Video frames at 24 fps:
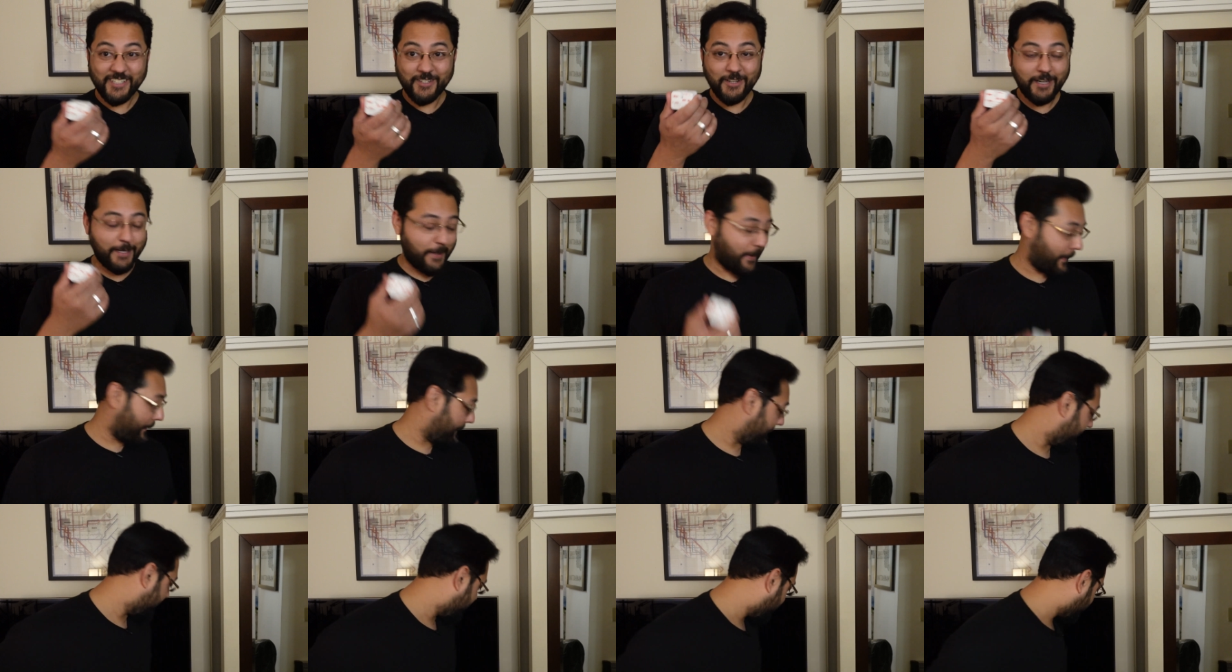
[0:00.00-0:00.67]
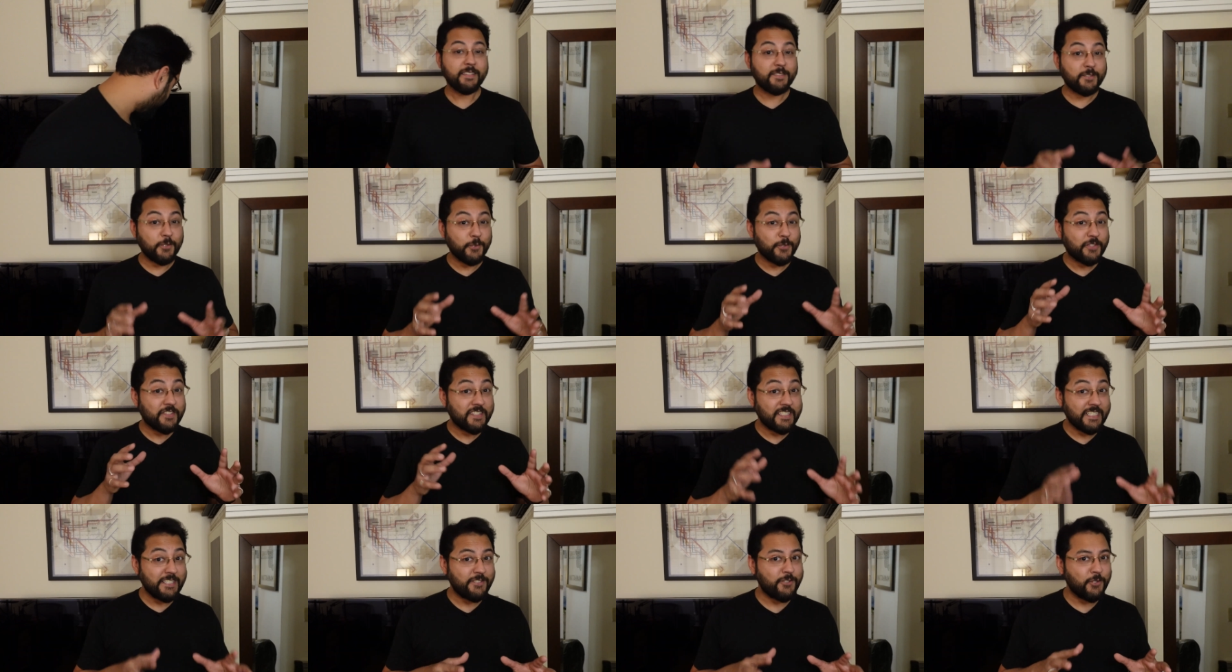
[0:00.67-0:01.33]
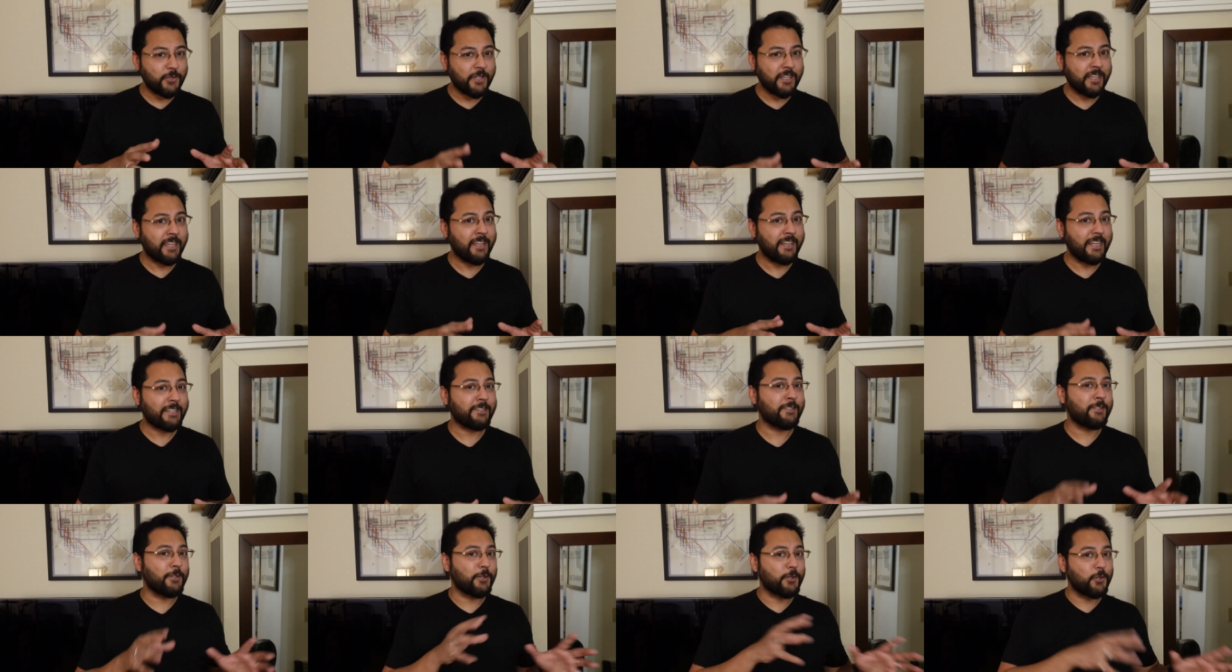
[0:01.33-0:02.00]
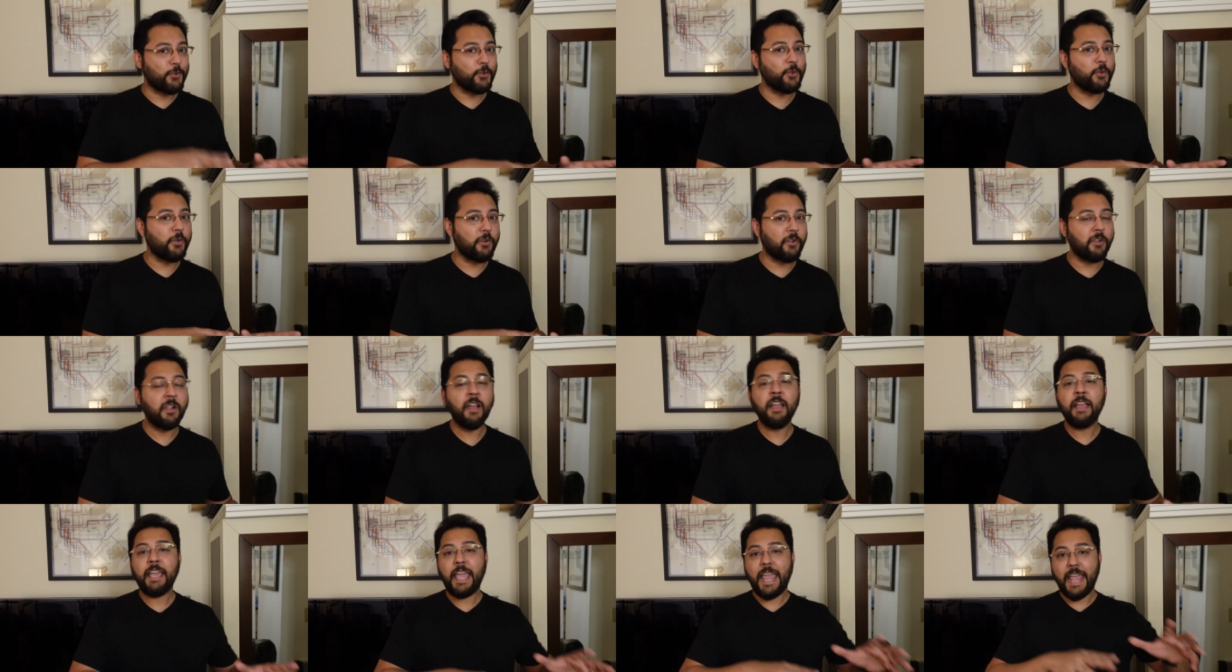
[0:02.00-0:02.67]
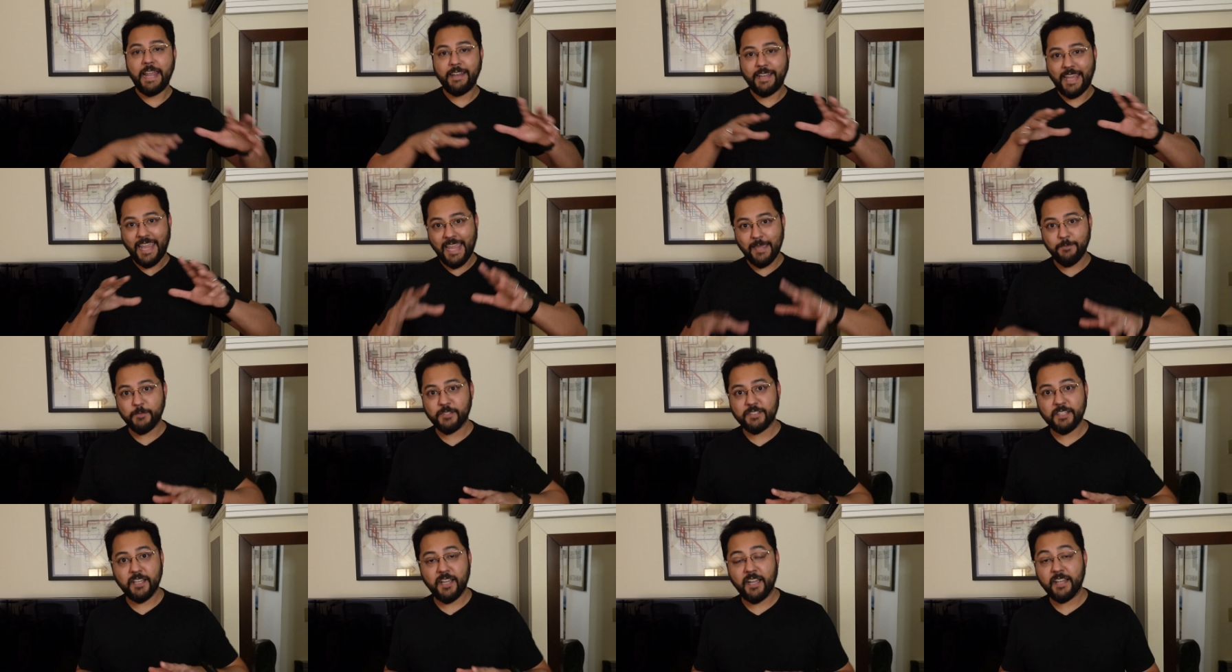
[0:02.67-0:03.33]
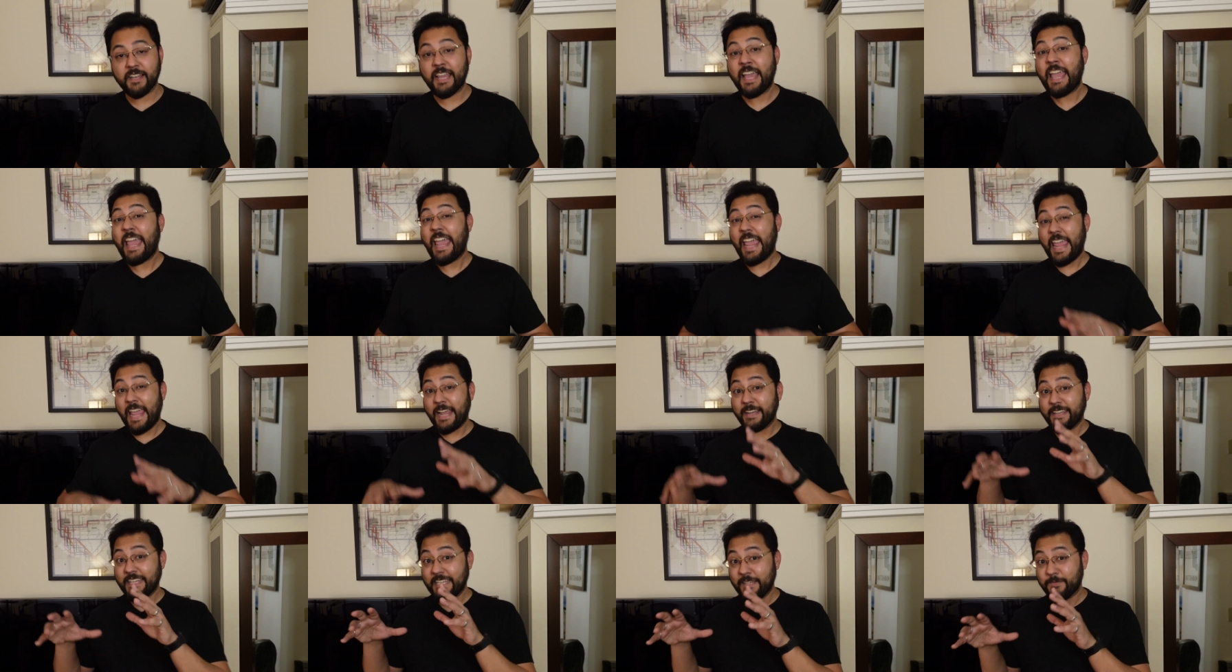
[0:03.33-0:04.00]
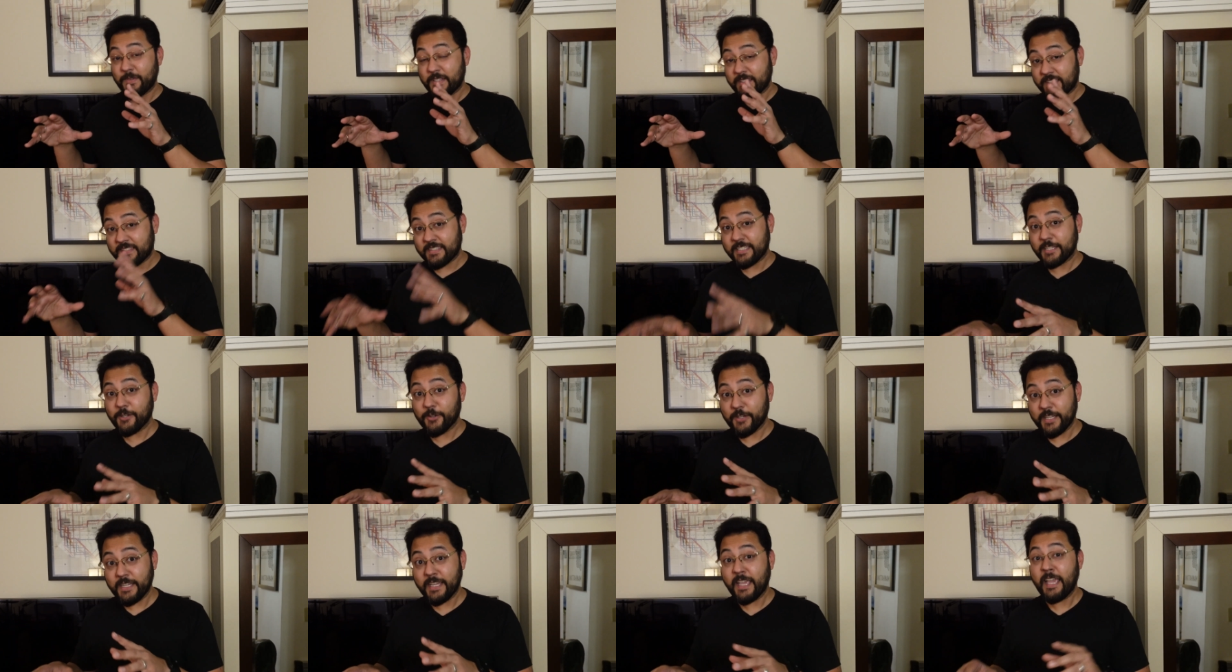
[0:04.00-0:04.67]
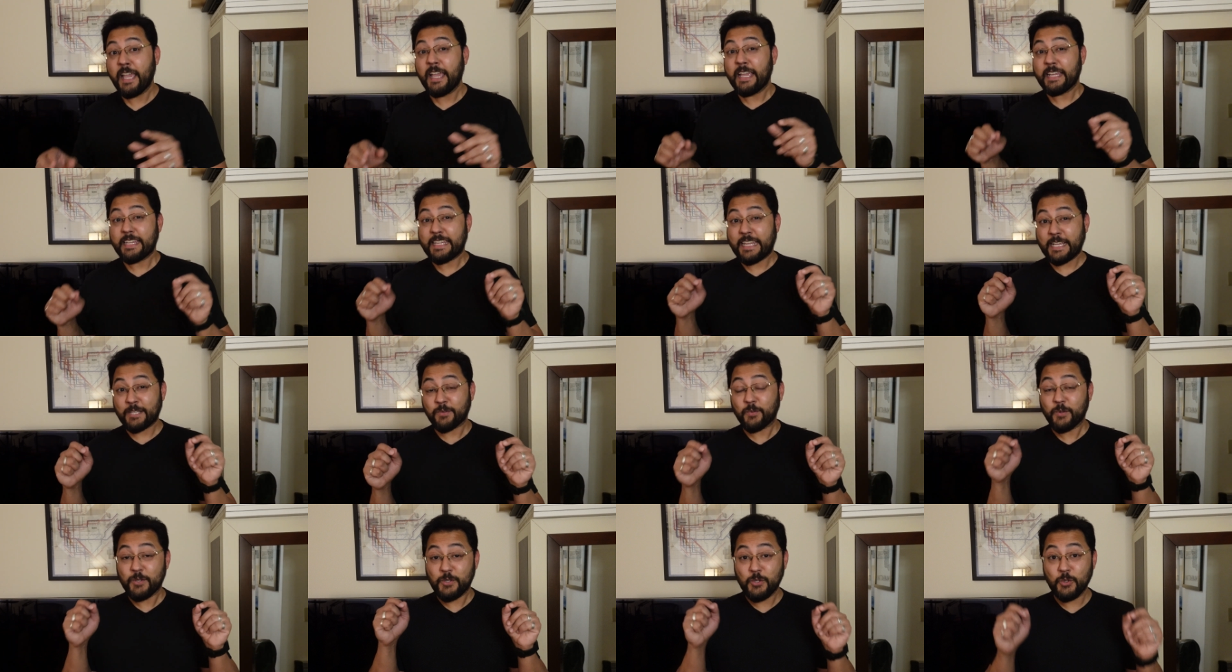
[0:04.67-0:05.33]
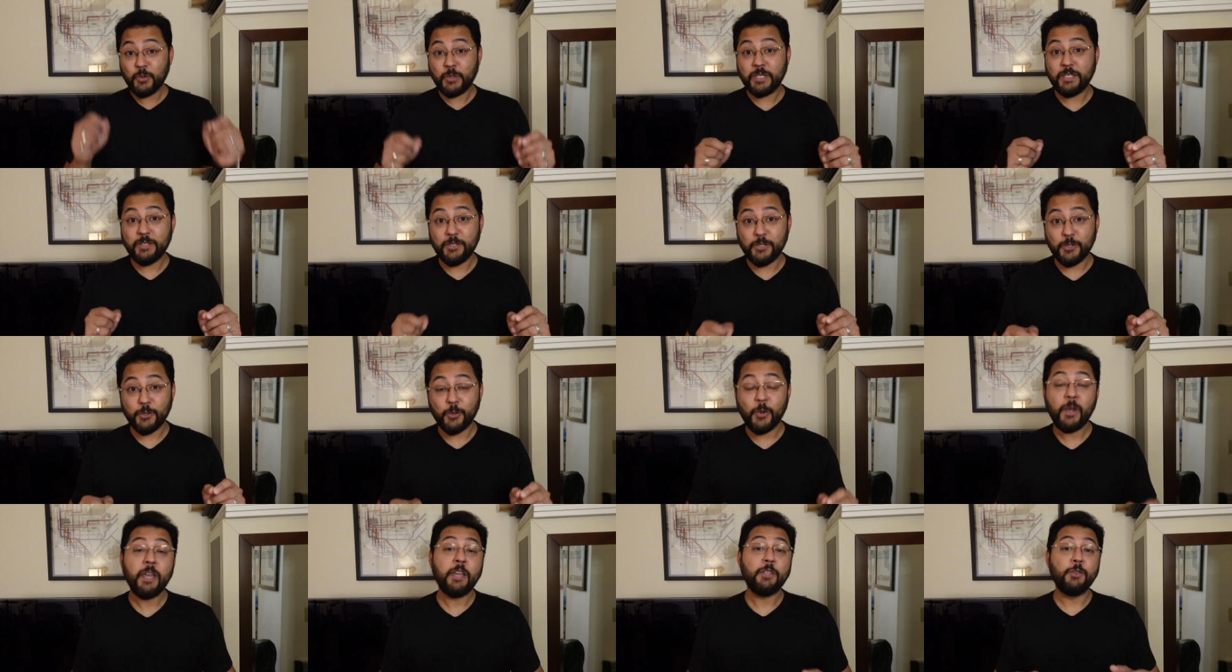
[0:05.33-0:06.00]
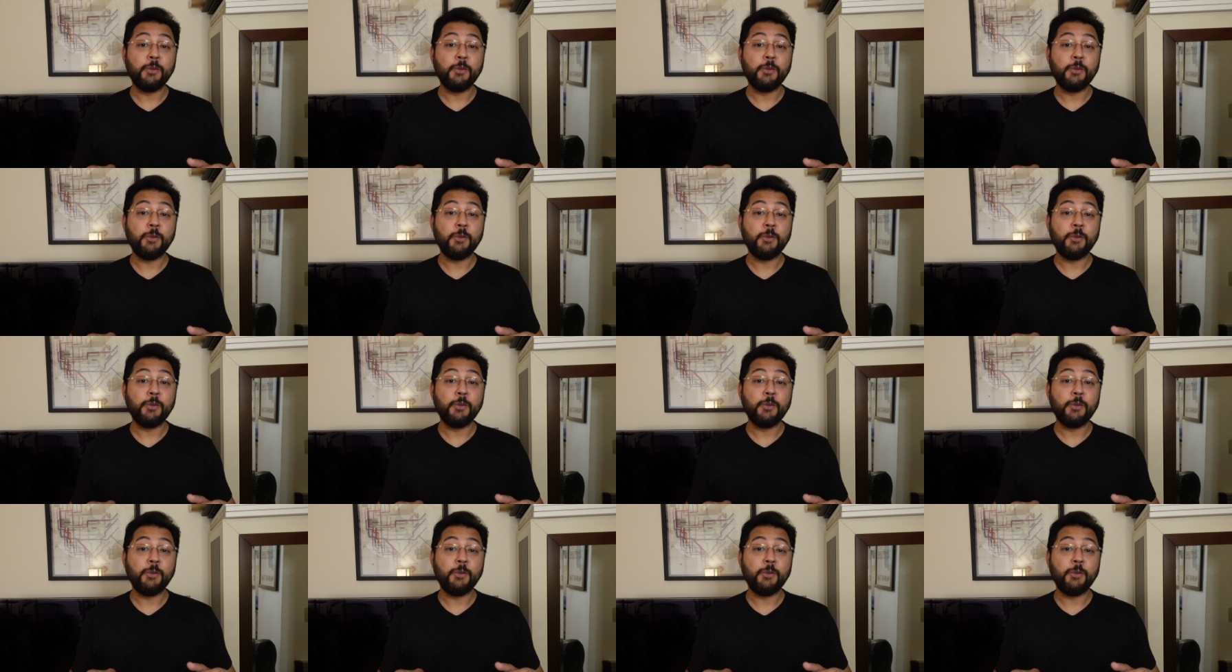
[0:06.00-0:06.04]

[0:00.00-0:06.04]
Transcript: really great. So since you can connect it to Google and Amazon and even Siri, guess what you can do?